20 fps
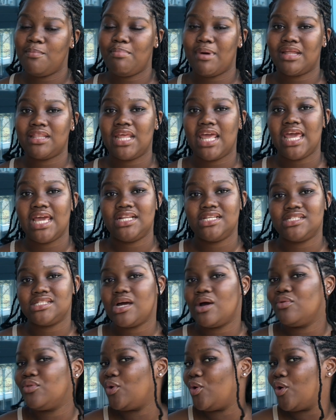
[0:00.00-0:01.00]
but in
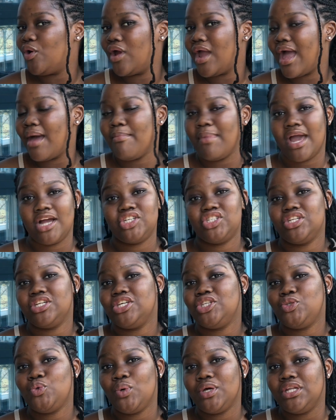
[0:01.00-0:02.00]
South Korea I'm actually
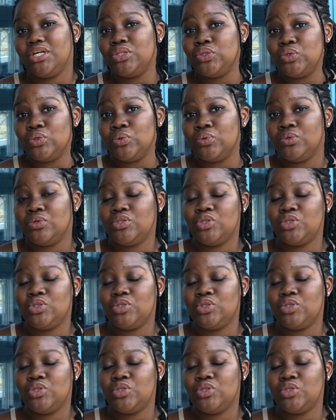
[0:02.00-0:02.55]
22,